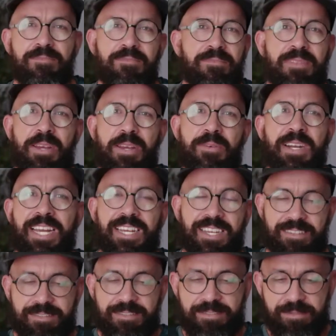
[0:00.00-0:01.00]
They were
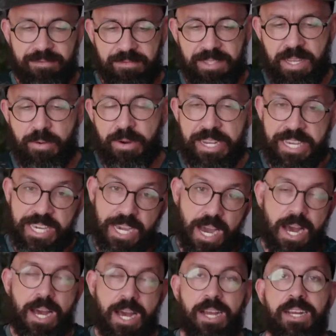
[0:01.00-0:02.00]

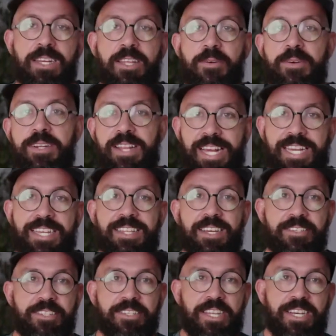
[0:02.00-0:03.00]
young. They were like
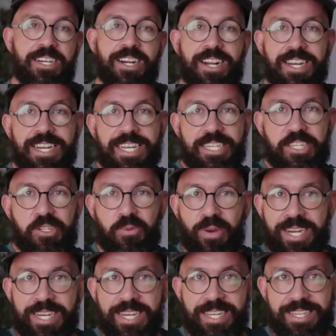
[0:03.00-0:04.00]
on the early
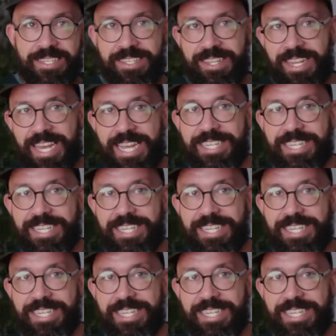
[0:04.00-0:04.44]
20s,